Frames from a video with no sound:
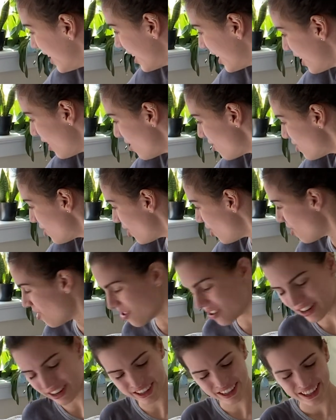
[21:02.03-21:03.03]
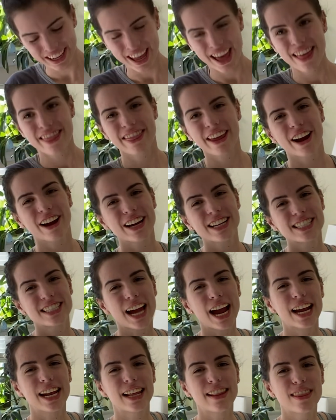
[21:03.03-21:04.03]
You too. They're
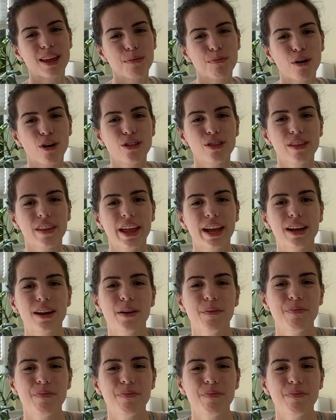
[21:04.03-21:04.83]
excited. They both like,